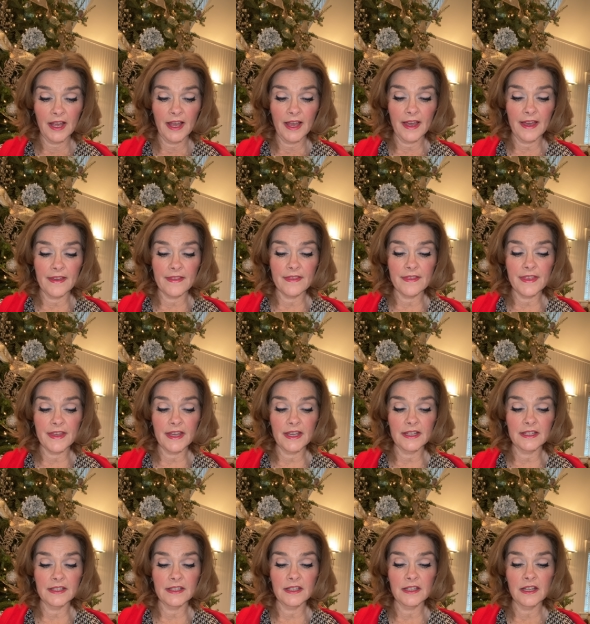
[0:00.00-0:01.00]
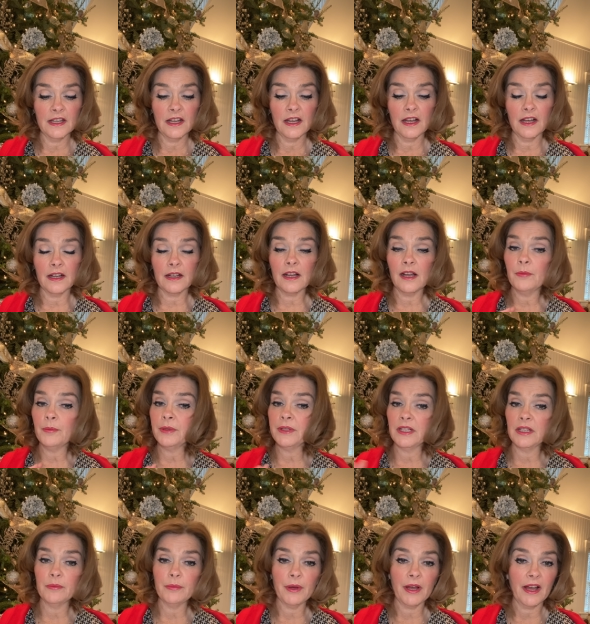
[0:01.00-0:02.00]
and then
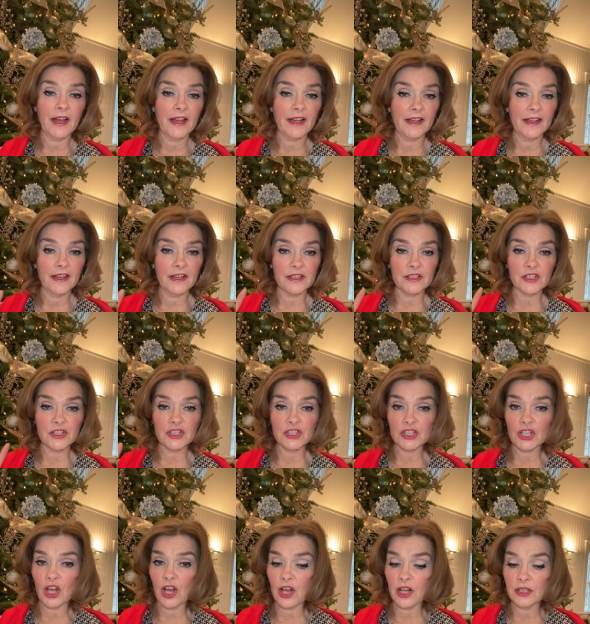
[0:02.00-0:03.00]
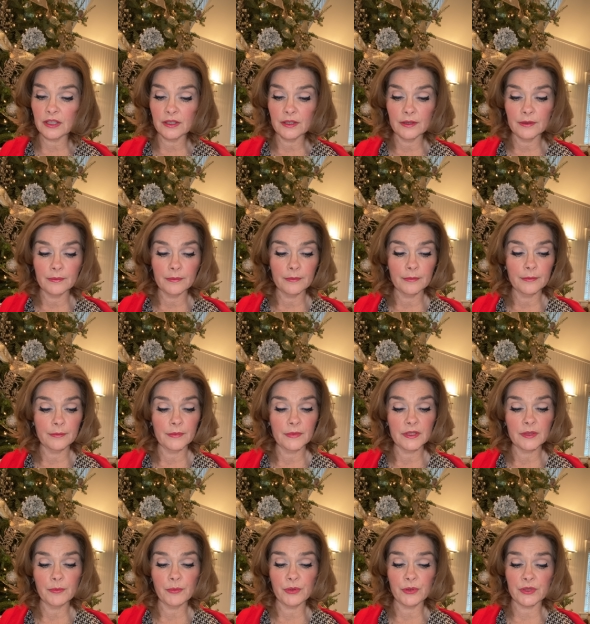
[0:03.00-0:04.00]
accompanied by a solemn
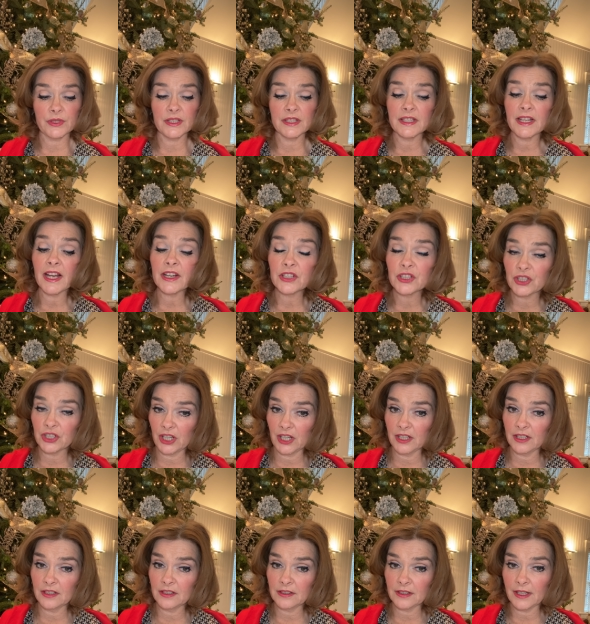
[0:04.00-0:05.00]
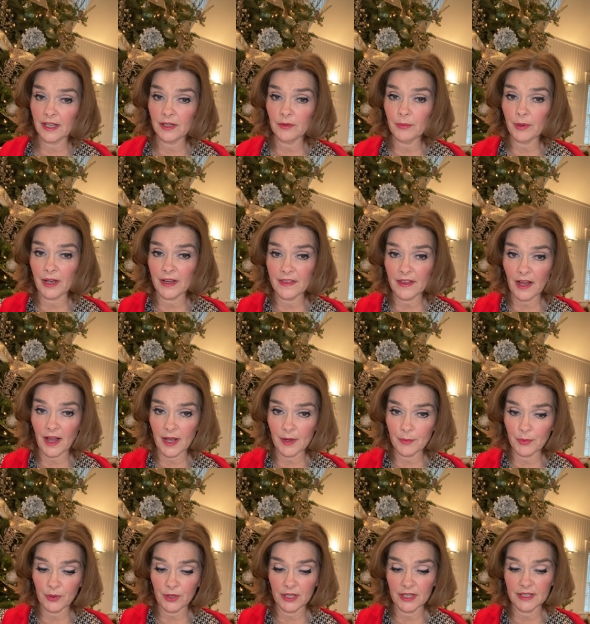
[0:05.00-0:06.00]
procession led by the high
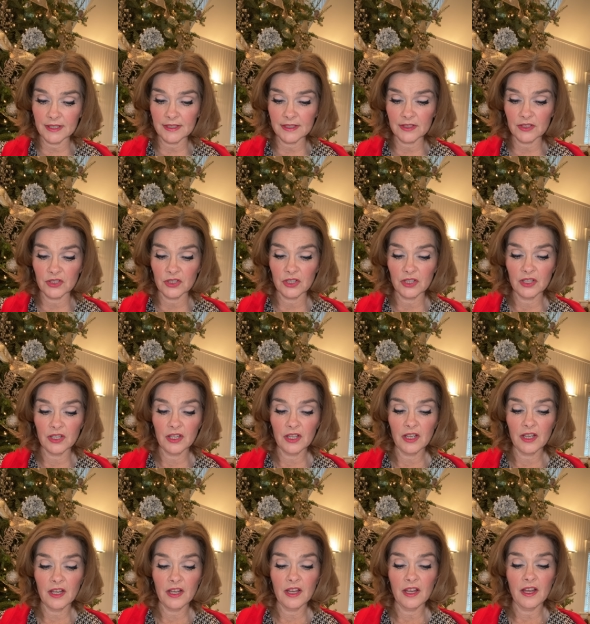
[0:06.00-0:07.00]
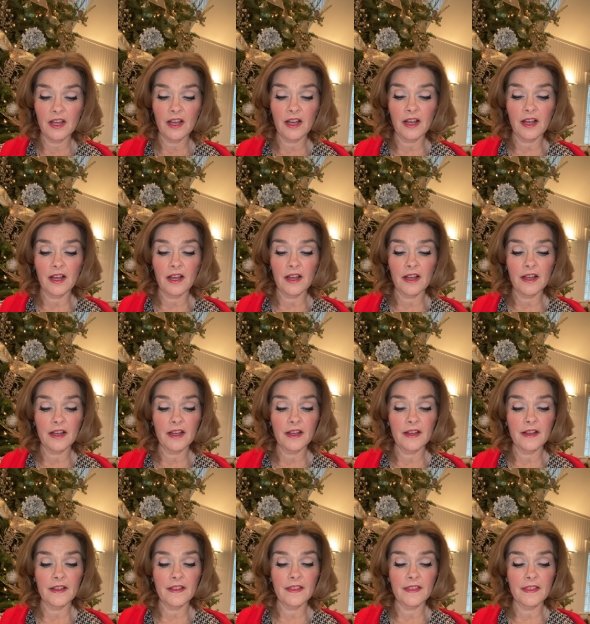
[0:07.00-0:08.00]
priest, uh,
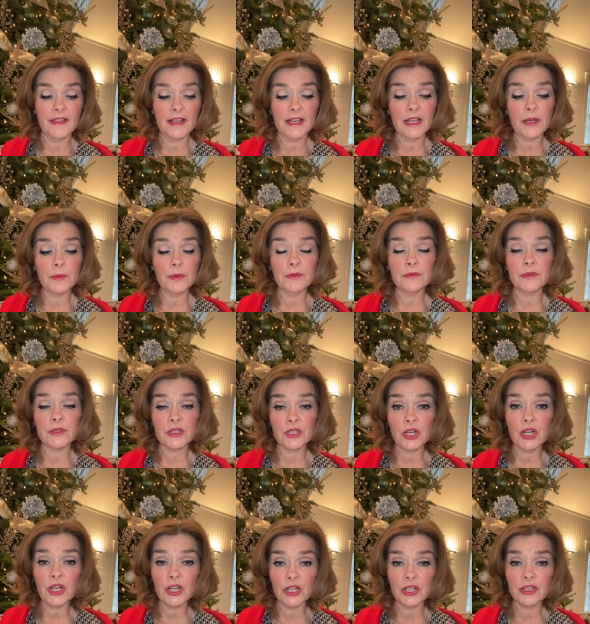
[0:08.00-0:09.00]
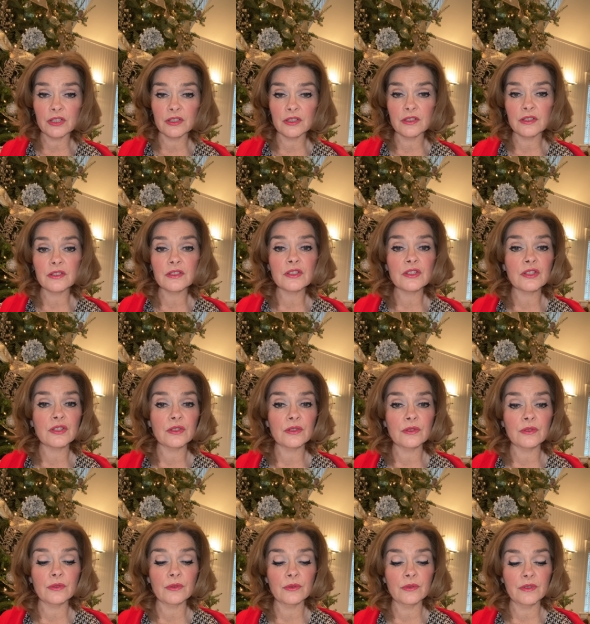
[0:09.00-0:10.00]
he would return
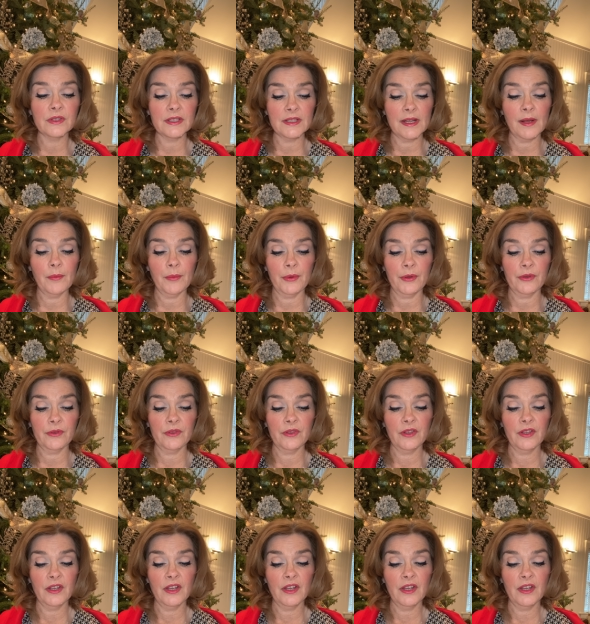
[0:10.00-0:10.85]
to the temple.